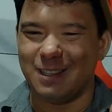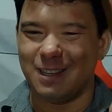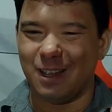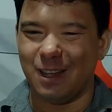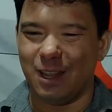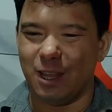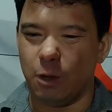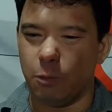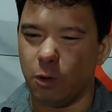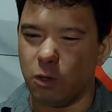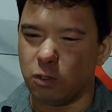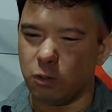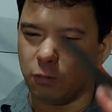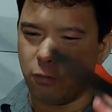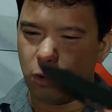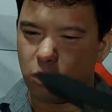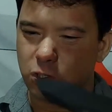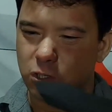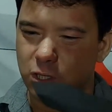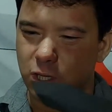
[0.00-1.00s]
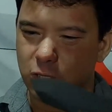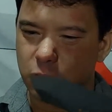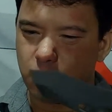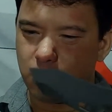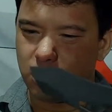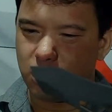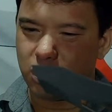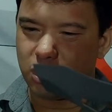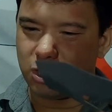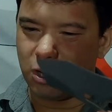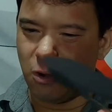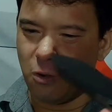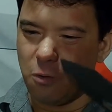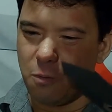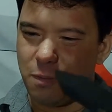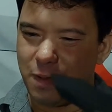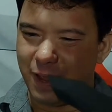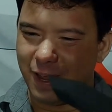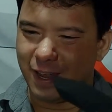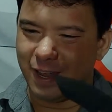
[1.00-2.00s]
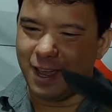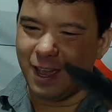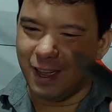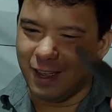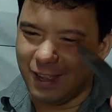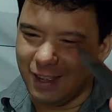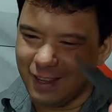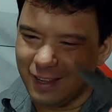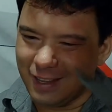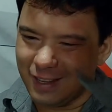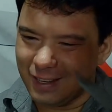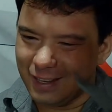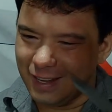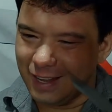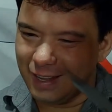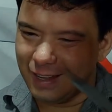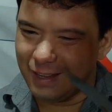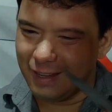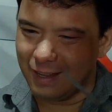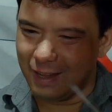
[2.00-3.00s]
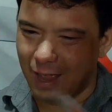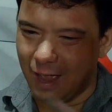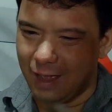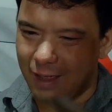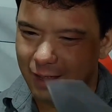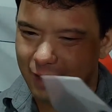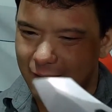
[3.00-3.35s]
the original version of this was so big. Yeah,